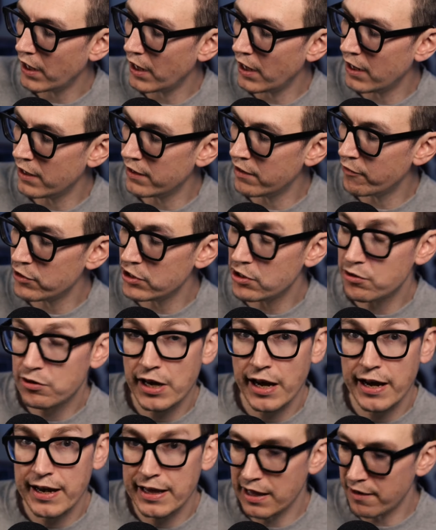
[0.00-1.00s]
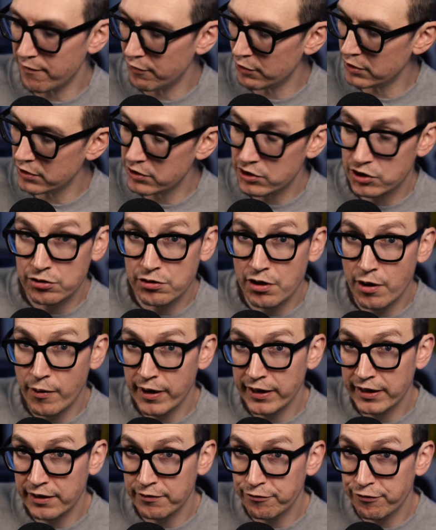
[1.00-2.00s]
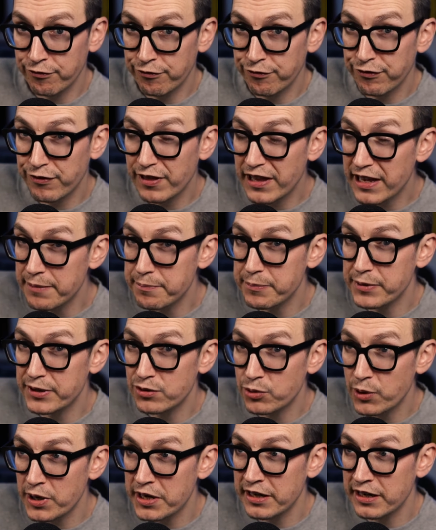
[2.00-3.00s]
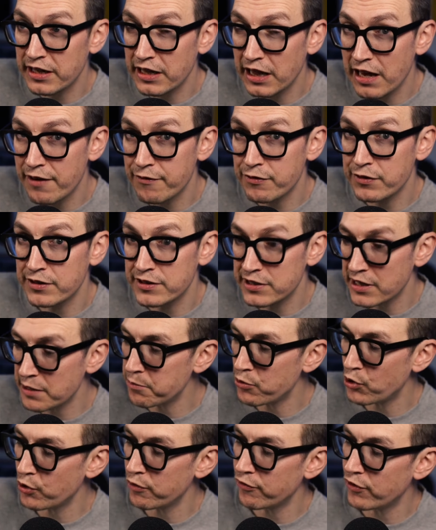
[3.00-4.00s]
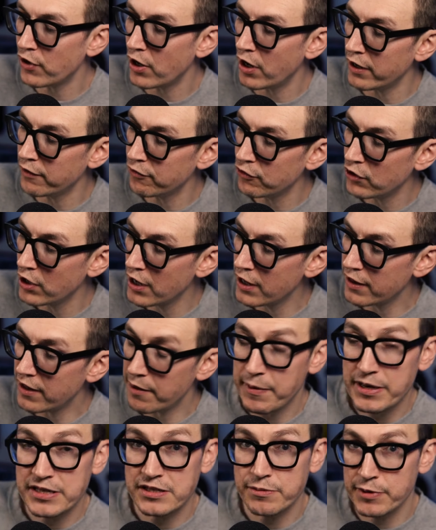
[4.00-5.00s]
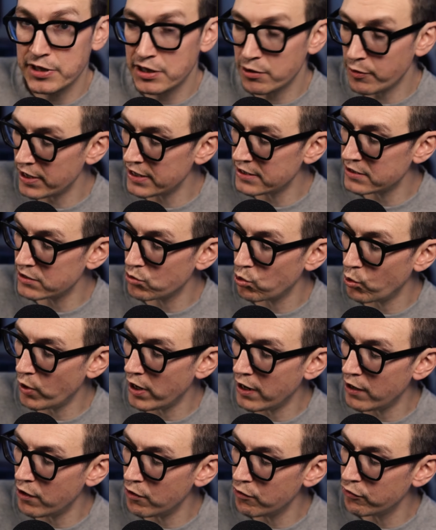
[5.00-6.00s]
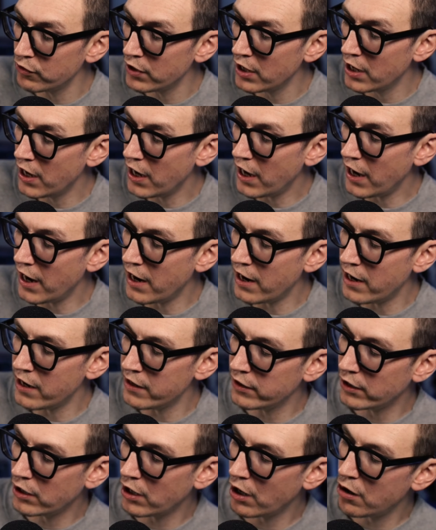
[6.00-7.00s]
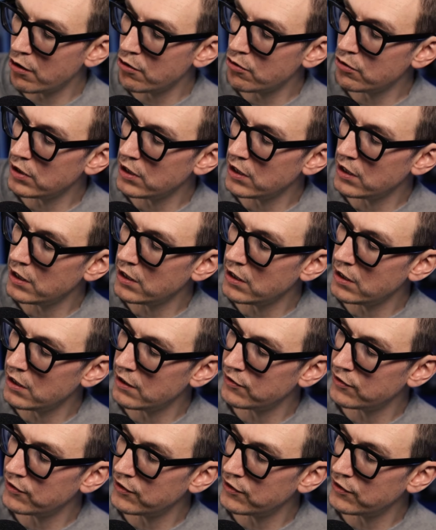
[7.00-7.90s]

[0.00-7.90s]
and they're a UK 11. You know I can flip between an 11 and 10.5. That makes them a US 12. And the code is